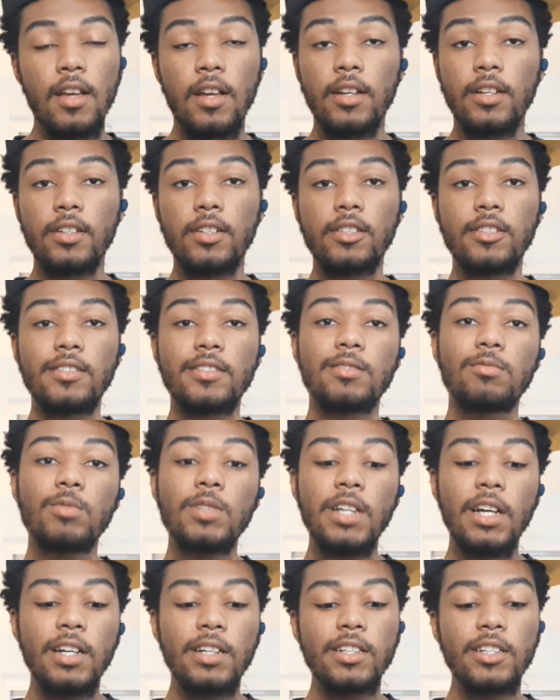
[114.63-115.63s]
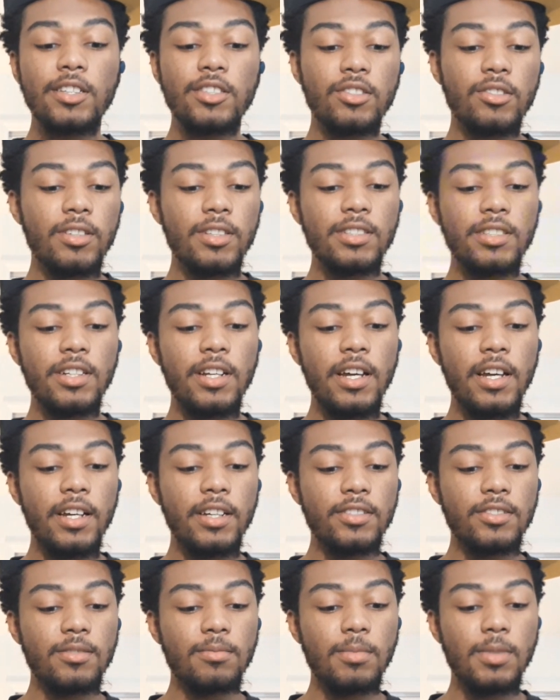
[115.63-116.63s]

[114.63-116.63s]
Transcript: Cause we gotta get straight to the action,